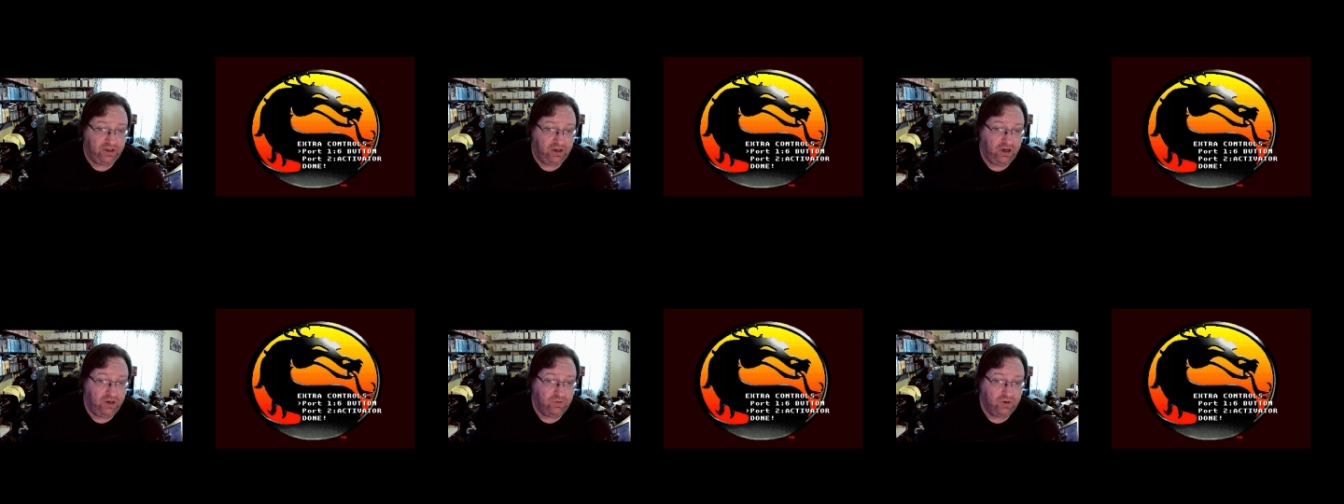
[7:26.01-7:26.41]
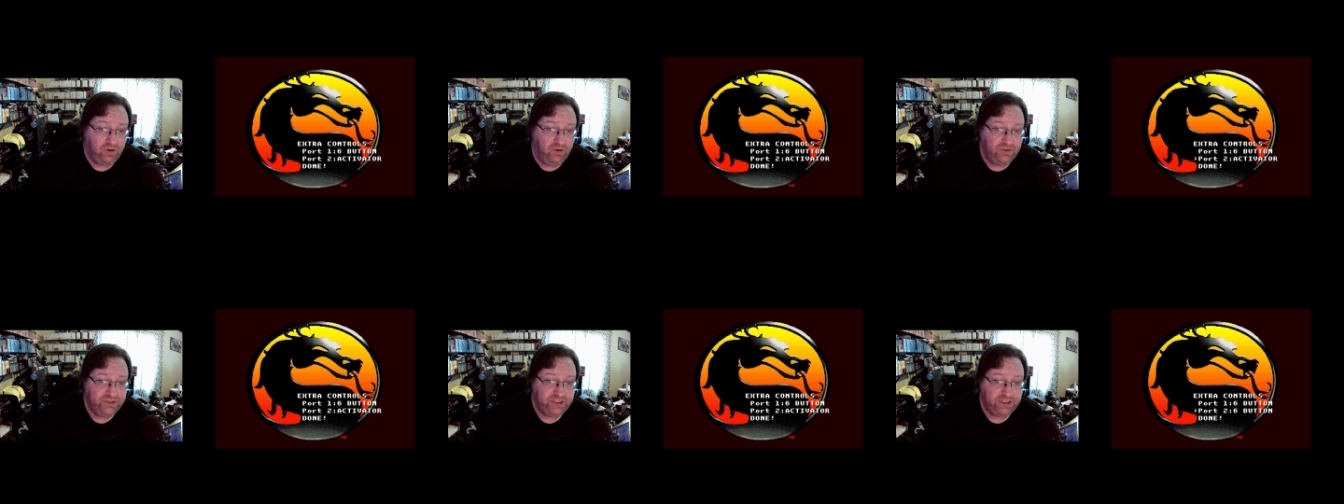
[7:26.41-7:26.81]
All right, we're
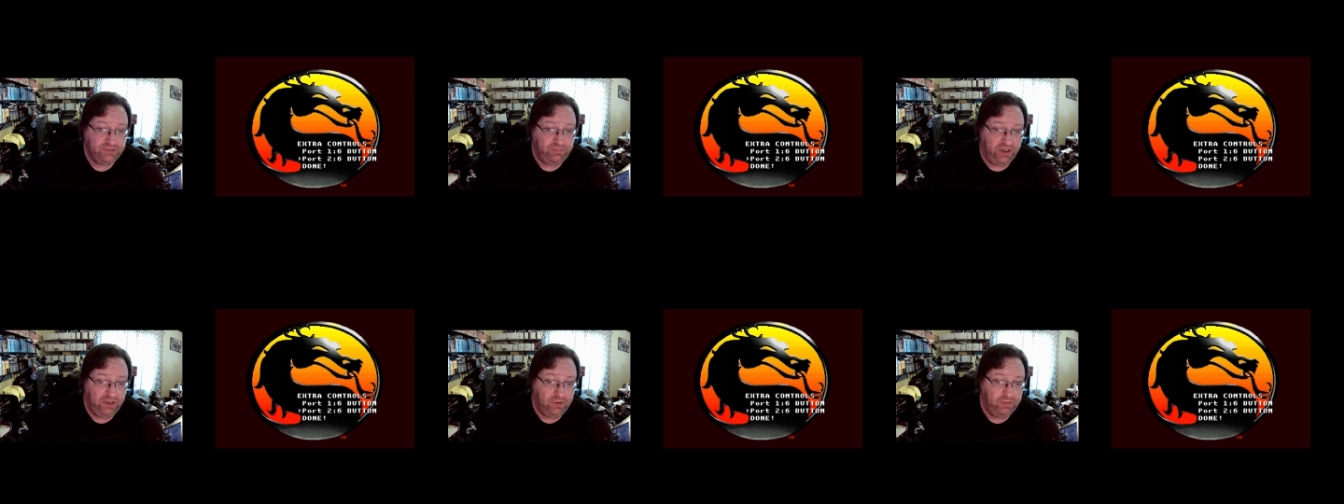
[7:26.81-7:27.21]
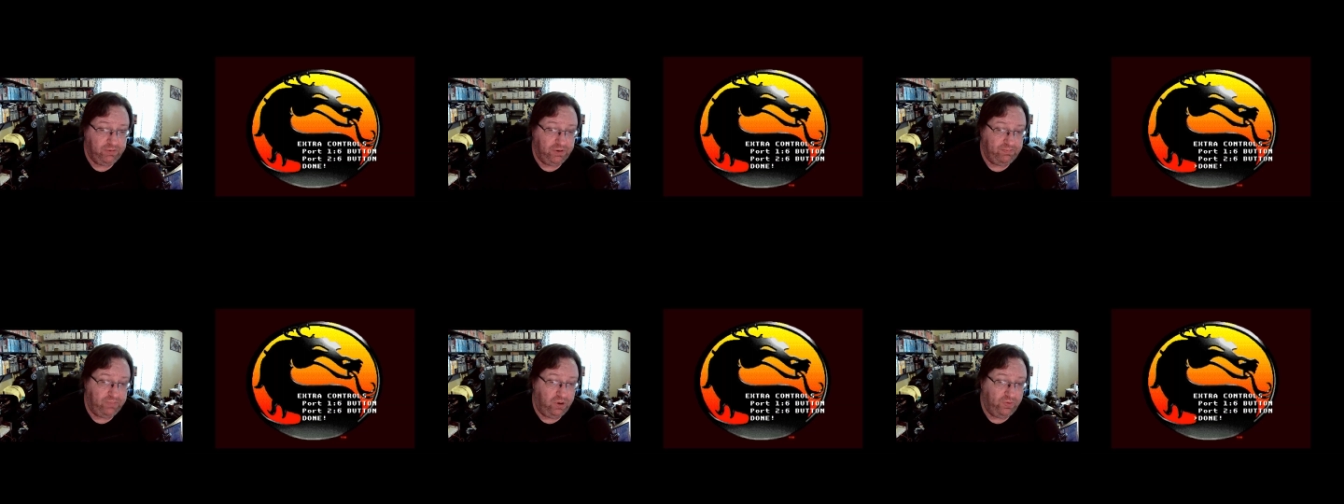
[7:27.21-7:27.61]
going with 6 button. I'm going to
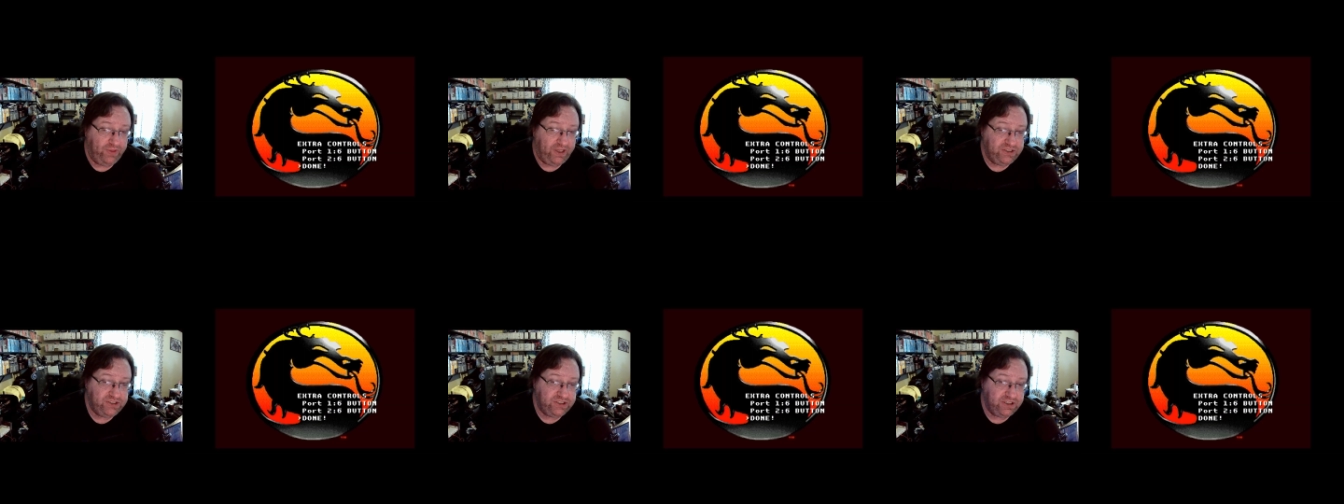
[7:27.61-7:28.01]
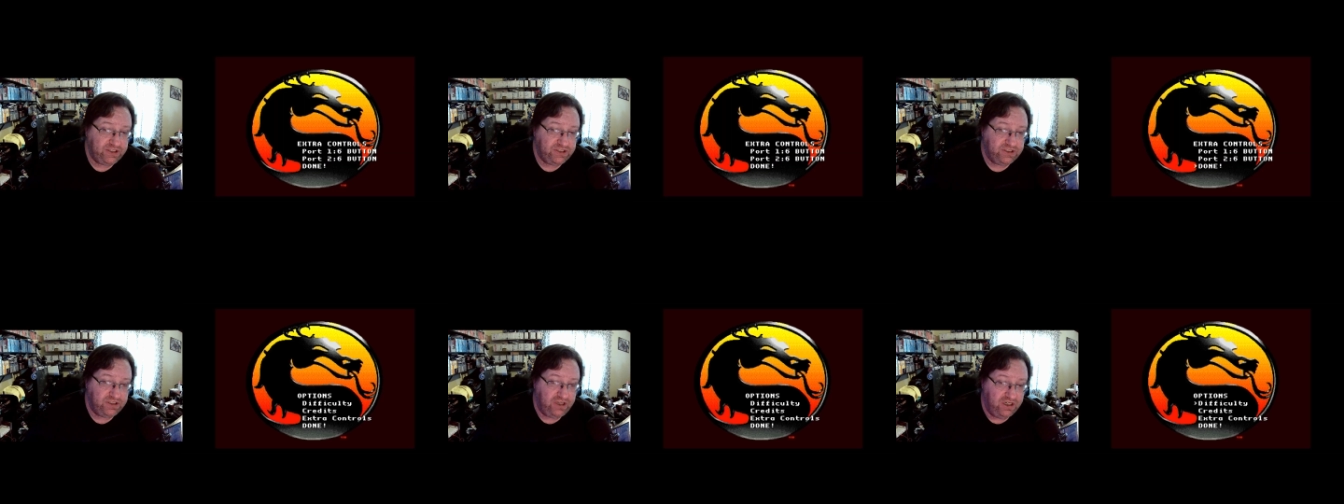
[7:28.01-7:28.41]
put both on
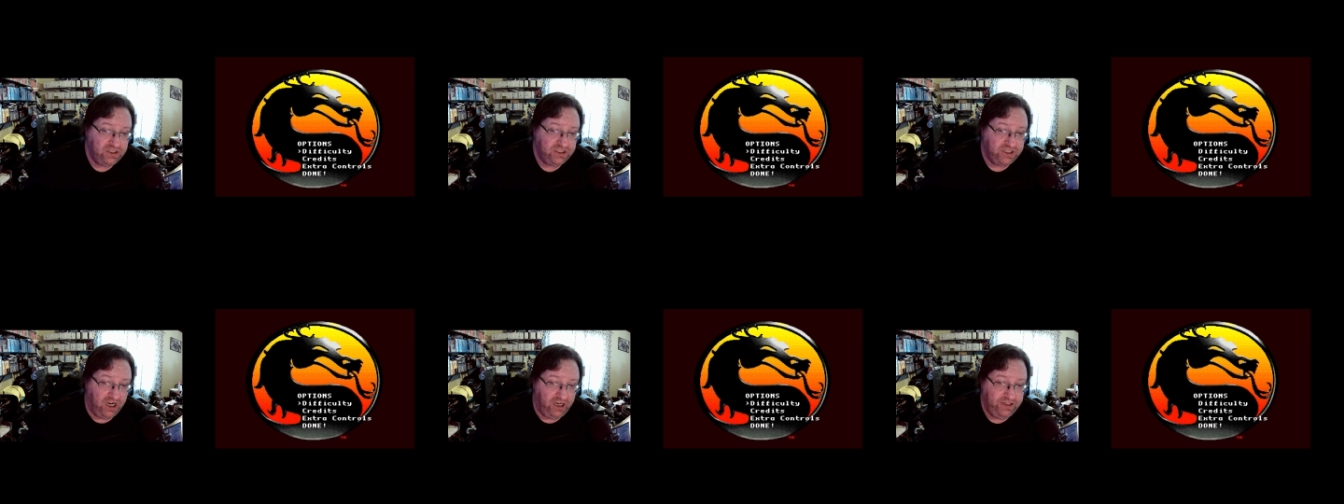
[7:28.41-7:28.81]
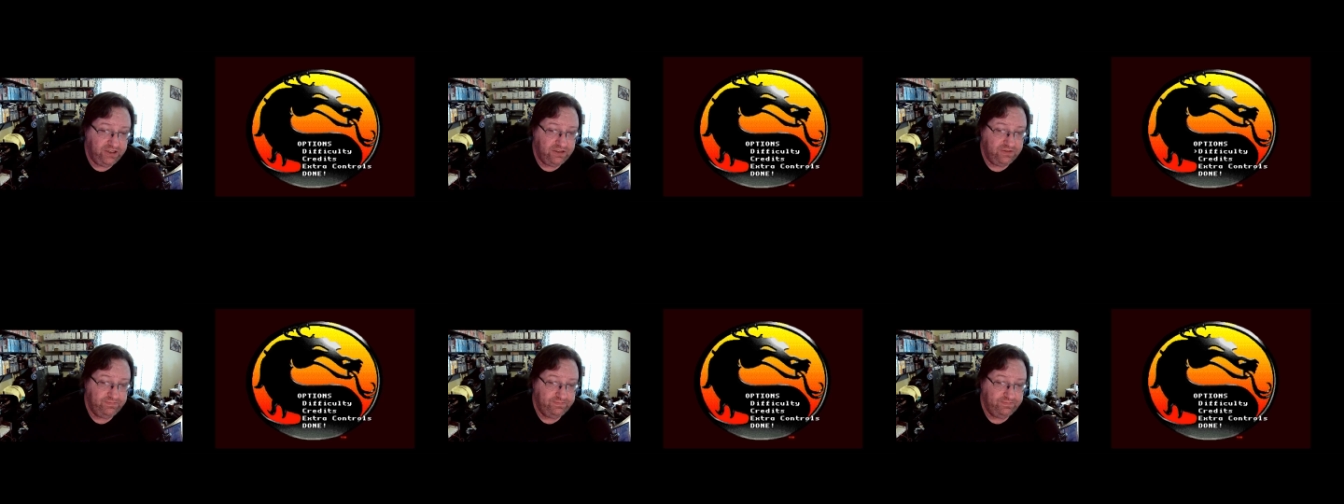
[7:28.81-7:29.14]
6. Done.